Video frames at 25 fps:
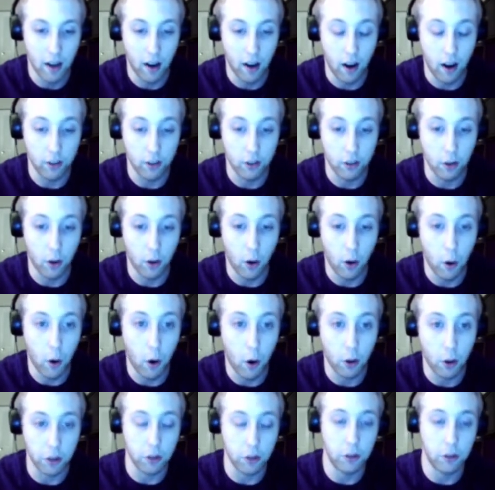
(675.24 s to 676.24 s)
So
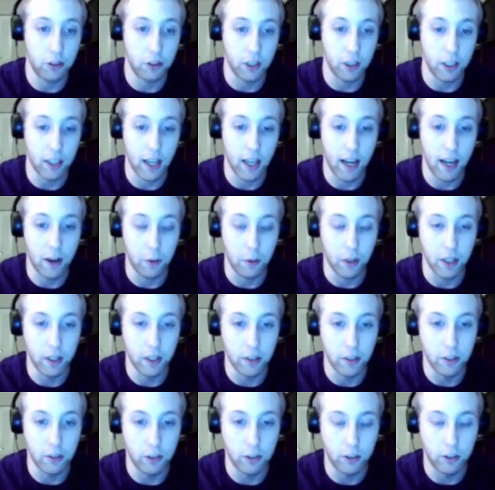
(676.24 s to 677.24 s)
all you see now
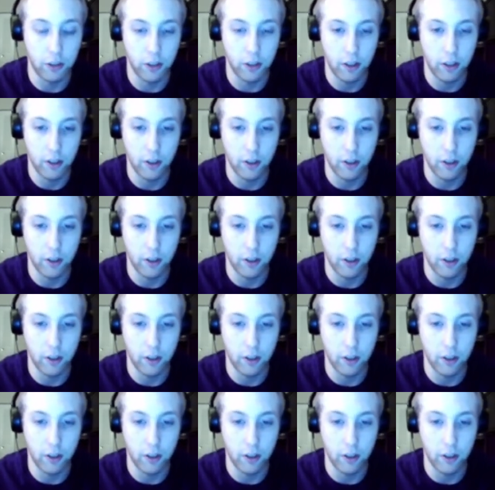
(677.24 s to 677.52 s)
is